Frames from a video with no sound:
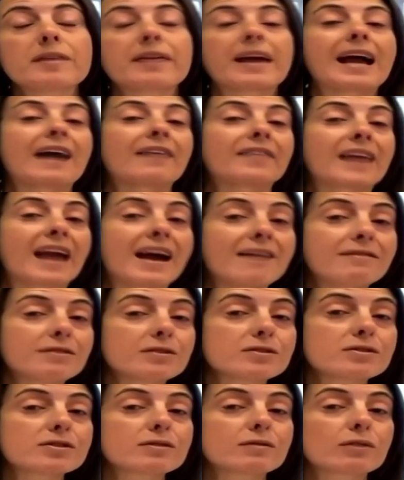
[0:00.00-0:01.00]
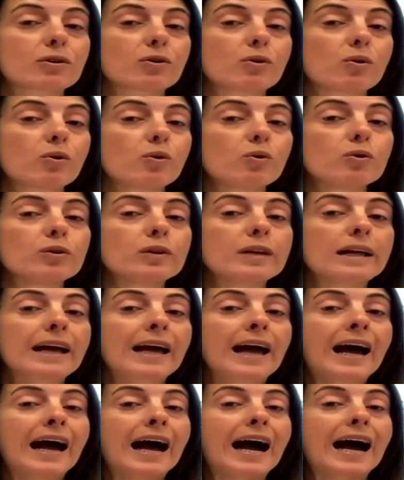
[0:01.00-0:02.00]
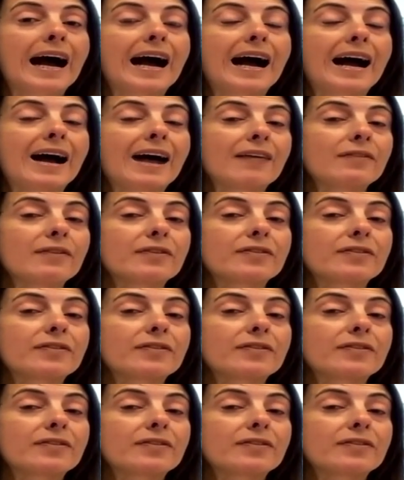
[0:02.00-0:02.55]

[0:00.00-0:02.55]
They had the evidence of the call and